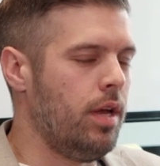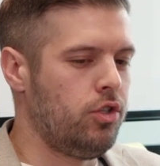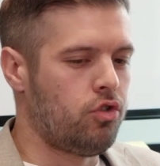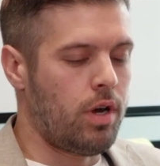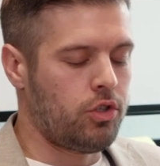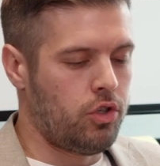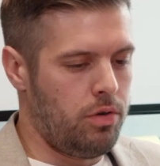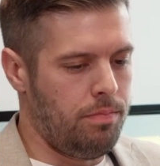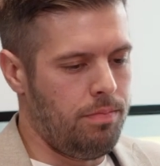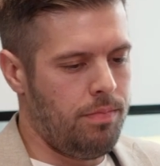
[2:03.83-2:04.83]

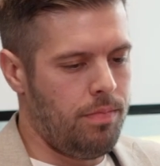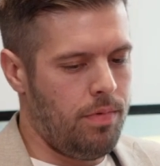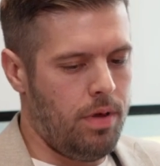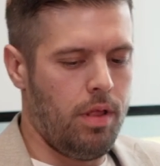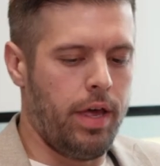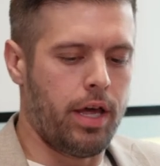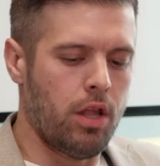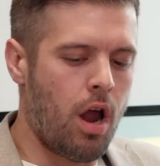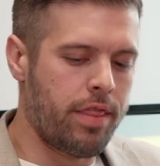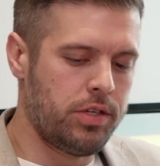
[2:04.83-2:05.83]
structured like
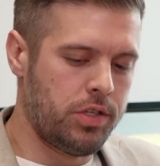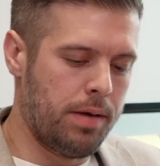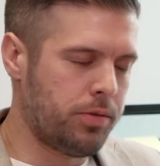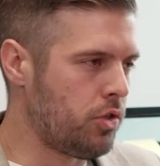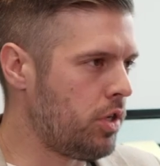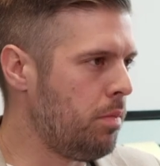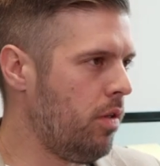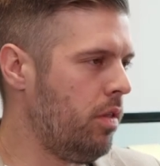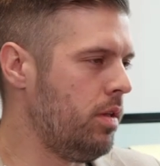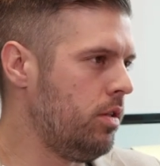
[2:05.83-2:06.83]
a lot of the steps are
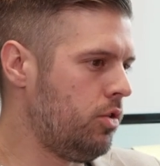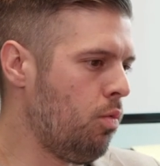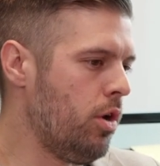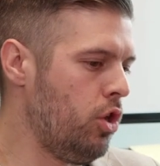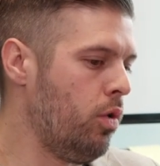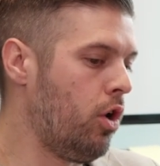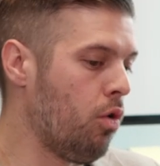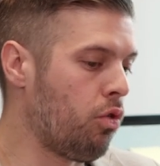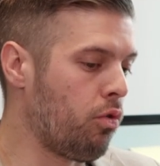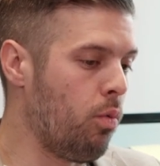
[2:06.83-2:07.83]
similar to what you would
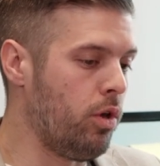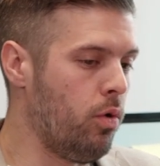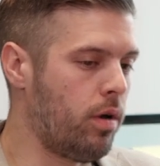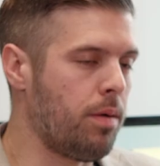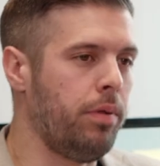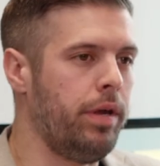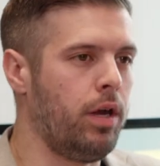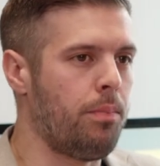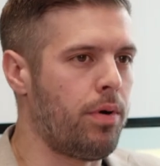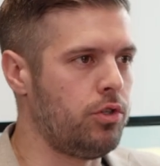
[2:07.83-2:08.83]
go through when you were
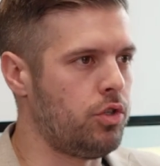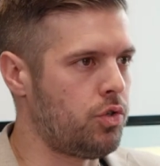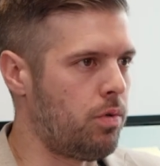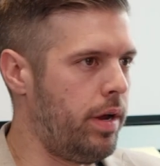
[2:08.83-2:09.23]
completing a purchase,